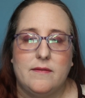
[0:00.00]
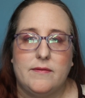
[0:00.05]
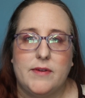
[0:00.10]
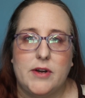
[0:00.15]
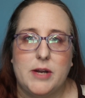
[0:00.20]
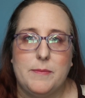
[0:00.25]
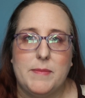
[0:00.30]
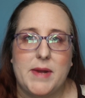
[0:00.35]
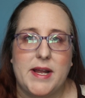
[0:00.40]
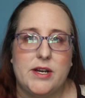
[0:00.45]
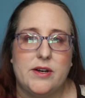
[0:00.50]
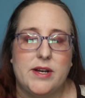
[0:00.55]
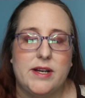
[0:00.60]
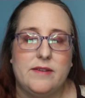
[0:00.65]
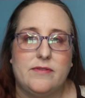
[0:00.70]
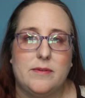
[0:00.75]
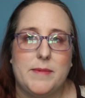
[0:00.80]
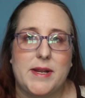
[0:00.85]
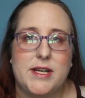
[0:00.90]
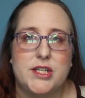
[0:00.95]
Very minor
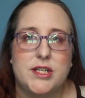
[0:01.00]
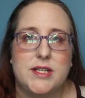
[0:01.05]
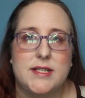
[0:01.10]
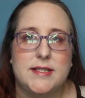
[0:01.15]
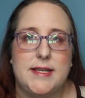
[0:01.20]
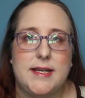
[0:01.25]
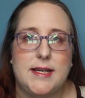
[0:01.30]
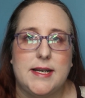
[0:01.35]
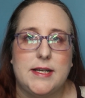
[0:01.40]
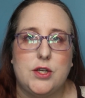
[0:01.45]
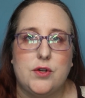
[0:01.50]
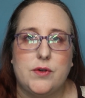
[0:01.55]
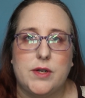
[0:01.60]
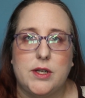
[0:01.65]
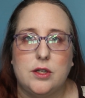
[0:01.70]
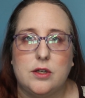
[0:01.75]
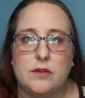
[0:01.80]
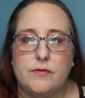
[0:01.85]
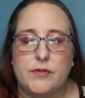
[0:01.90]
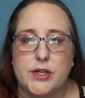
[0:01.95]
information is needed. You
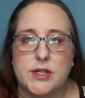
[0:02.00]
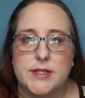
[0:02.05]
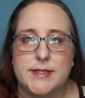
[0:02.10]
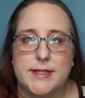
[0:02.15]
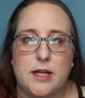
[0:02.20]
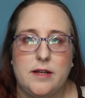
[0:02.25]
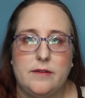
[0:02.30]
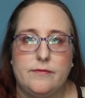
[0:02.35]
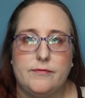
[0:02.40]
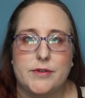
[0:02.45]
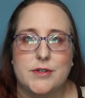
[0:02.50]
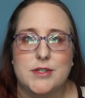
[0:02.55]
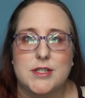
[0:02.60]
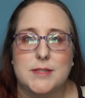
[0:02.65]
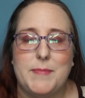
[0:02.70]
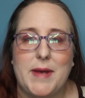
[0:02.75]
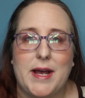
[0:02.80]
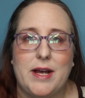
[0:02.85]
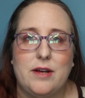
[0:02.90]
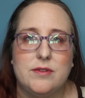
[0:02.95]
can look for yourself, for your
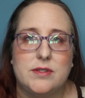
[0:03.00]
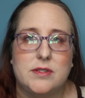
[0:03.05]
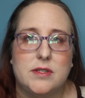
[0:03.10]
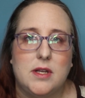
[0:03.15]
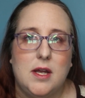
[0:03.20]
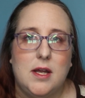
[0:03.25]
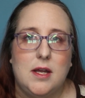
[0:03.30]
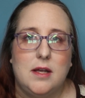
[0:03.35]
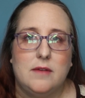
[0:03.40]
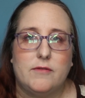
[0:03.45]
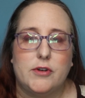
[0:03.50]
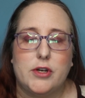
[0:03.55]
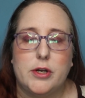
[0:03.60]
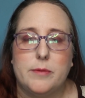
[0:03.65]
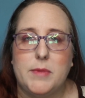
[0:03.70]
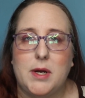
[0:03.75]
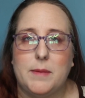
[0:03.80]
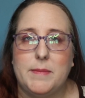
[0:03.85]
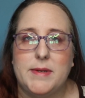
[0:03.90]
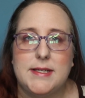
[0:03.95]
spouse, for
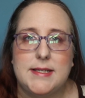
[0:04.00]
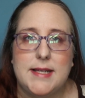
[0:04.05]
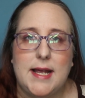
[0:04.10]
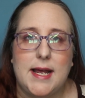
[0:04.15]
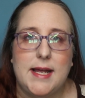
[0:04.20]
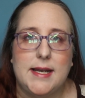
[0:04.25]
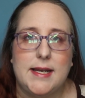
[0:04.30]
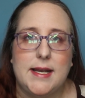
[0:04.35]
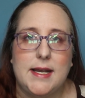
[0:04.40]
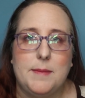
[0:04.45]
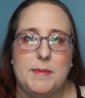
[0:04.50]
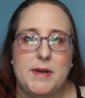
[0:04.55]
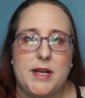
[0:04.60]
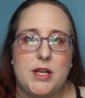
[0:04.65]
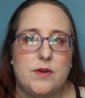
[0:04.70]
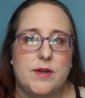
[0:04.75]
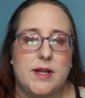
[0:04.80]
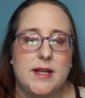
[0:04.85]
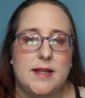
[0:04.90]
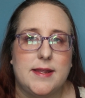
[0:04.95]
your mom and dad, anybody
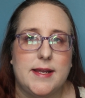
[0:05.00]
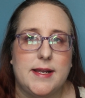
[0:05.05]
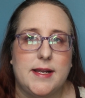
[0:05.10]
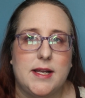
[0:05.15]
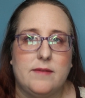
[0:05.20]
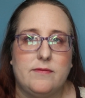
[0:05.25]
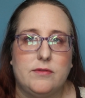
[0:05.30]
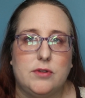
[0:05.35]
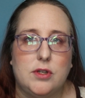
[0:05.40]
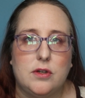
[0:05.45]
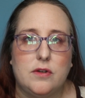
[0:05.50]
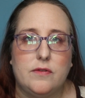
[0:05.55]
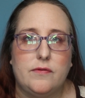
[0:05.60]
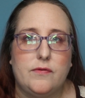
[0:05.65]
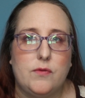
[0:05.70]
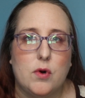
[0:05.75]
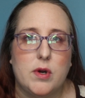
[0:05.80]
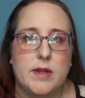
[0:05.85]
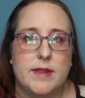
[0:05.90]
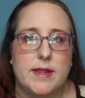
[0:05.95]
you can think of, look
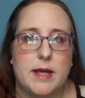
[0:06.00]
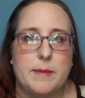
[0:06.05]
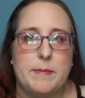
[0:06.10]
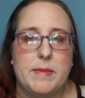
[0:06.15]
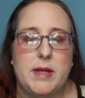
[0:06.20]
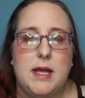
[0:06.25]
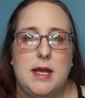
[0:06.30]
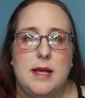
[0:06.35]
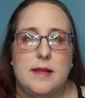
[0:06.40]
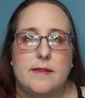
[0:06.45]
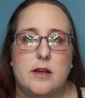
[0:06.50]
for them.